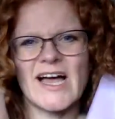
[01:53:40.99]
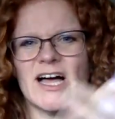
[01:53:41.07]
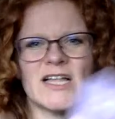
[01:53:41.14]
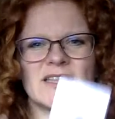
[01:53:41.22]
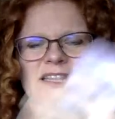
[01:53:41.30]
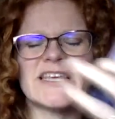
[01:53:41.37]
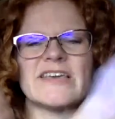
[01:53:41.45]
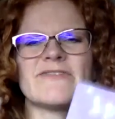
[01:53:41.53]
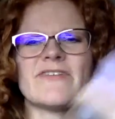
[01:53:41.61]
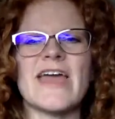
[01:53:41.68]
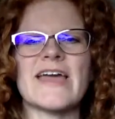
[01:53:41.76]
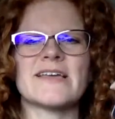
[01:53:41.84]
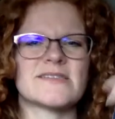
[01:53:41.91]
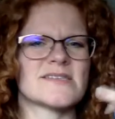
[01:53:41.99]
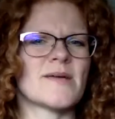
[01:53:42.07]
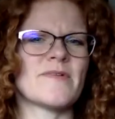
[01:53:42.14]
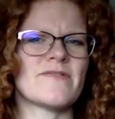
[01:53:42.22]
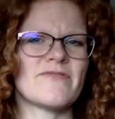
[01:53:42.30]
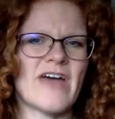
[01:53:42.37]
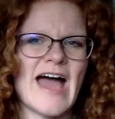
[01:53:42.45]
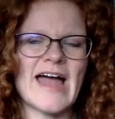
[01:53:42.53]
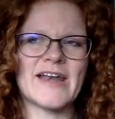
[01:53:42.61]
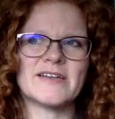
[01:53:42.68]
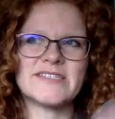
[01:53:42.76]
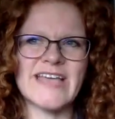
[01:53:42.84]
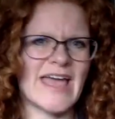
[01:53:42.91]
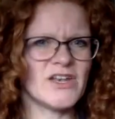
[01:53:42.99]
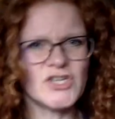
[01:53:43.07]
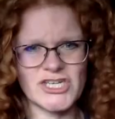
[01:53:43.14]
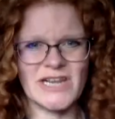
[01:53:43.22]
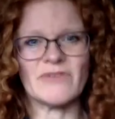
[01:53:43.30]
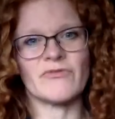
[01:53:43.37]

alleviate some of that tension